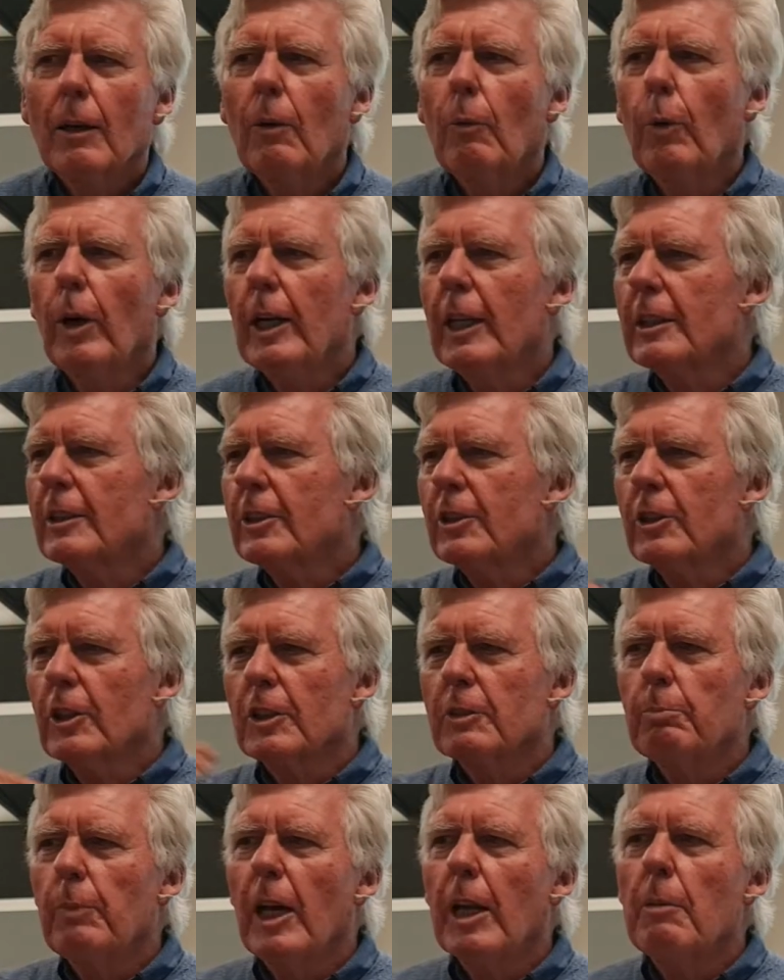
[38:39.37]
when it's
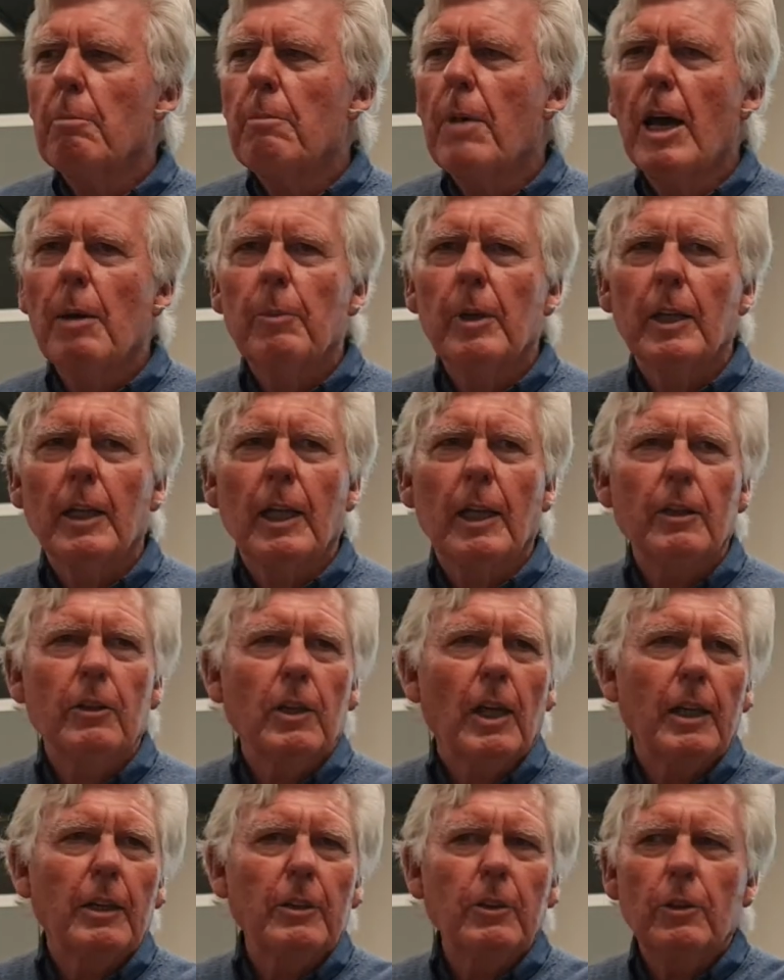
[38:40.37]
just men and men,
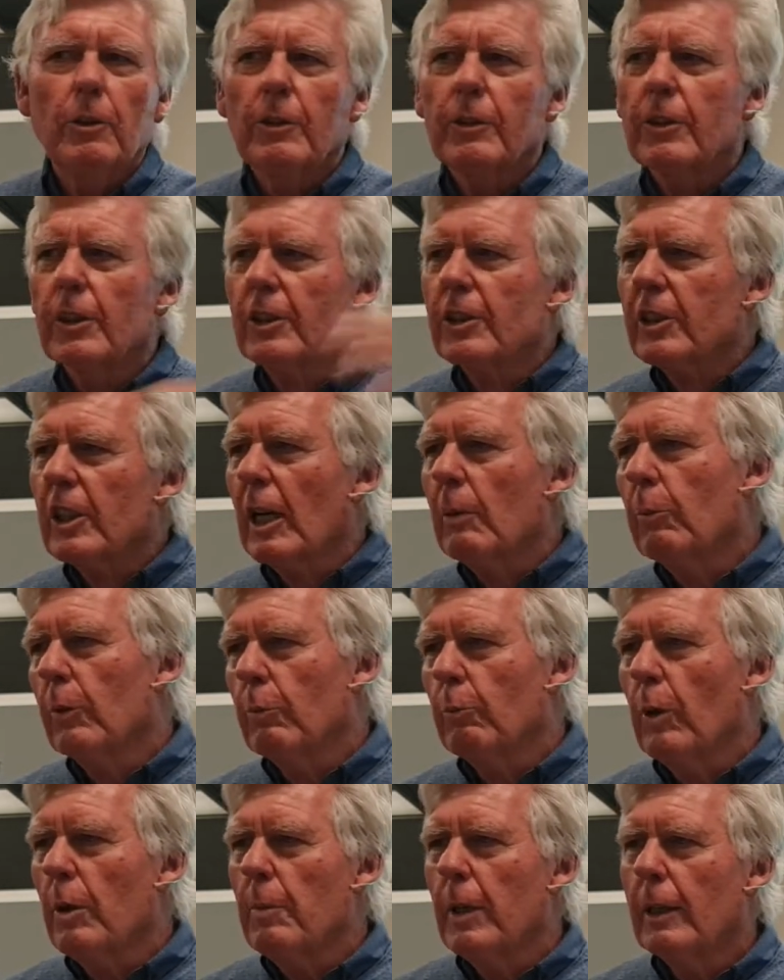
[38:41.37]
and you, the same with
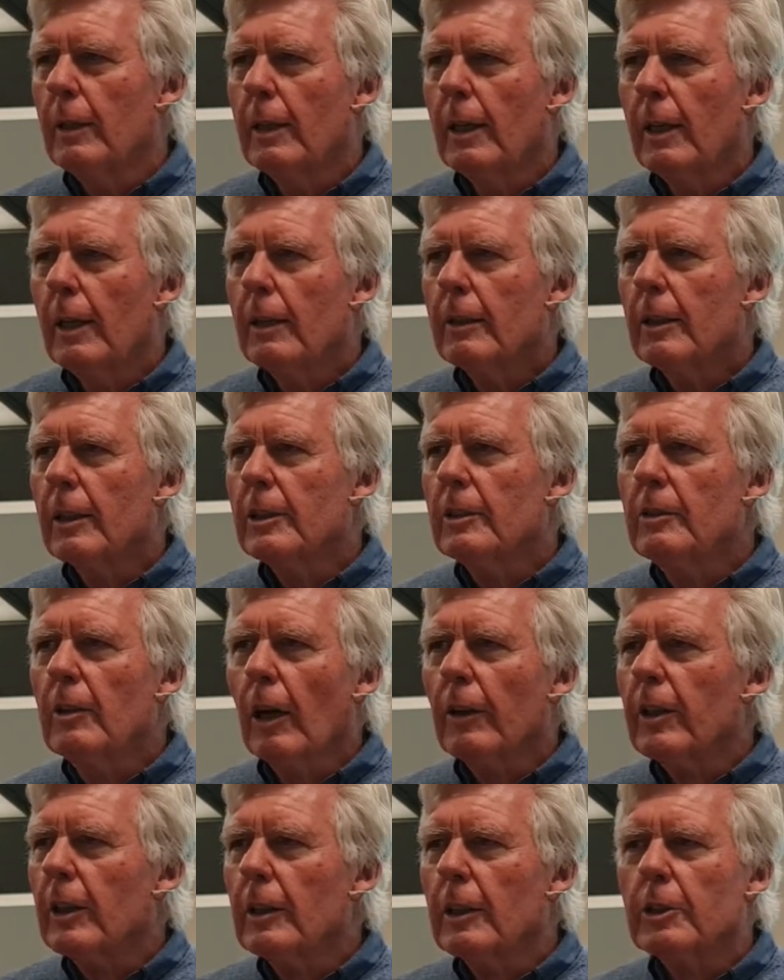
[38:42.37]
women. There's
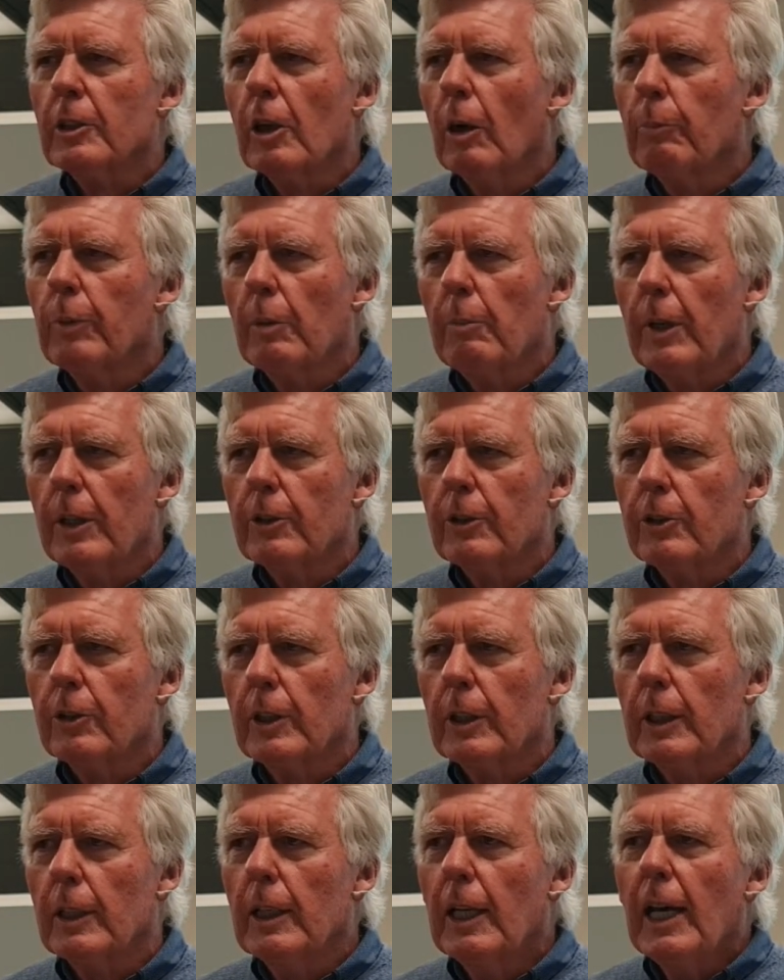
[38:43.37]
nothing that's
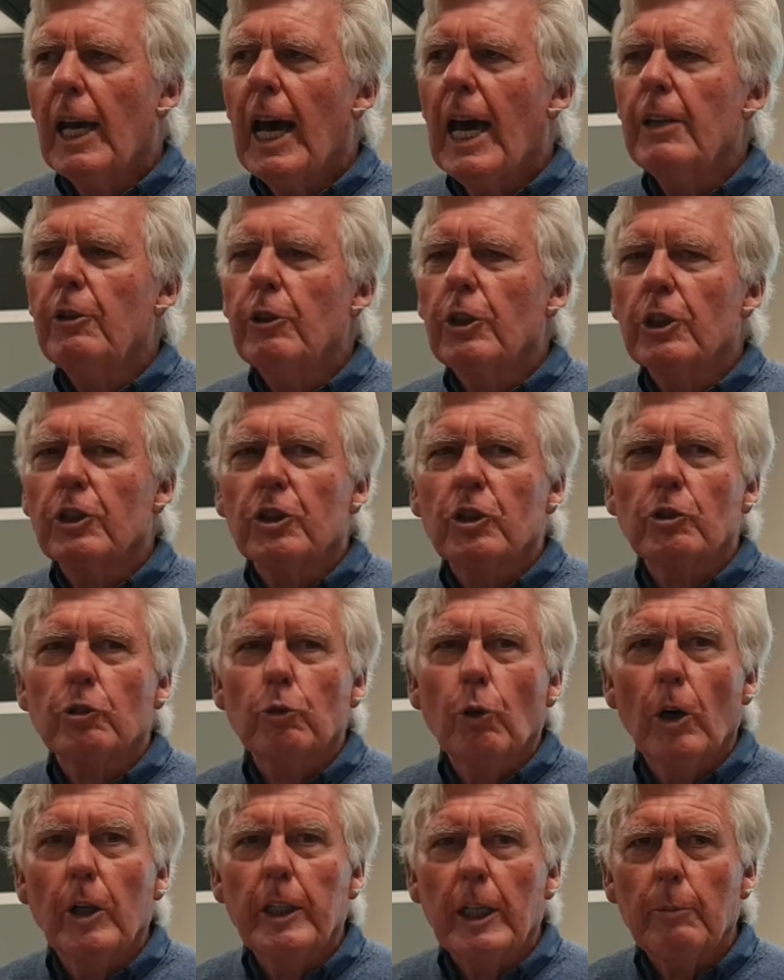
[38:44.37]
complementary. And you
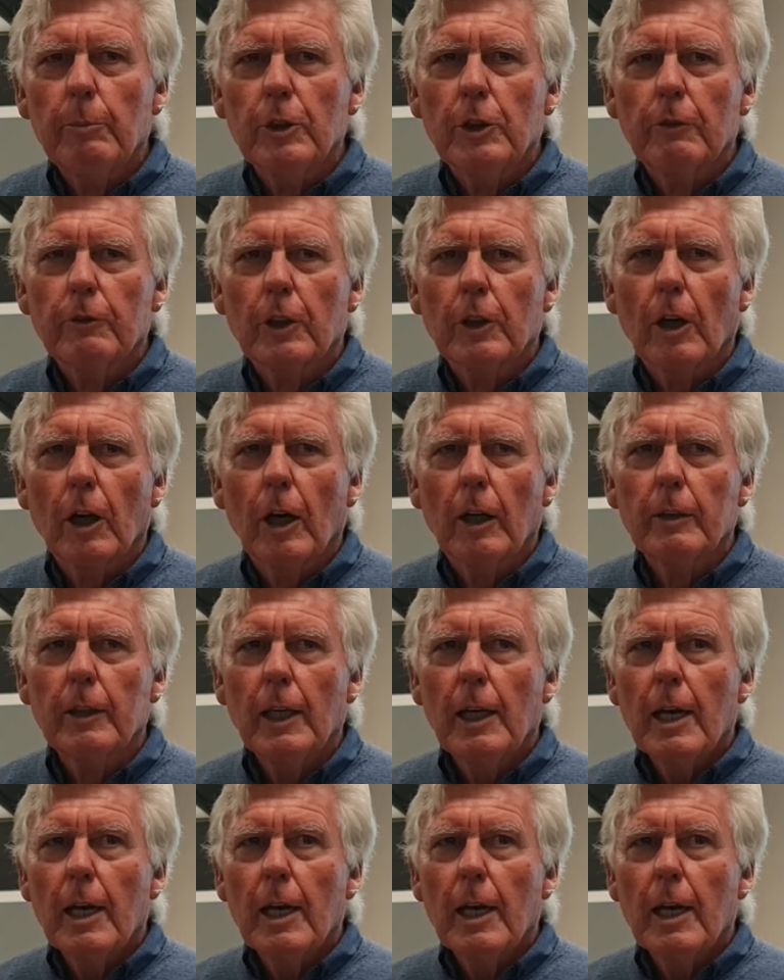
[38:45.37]
destroy the image of God.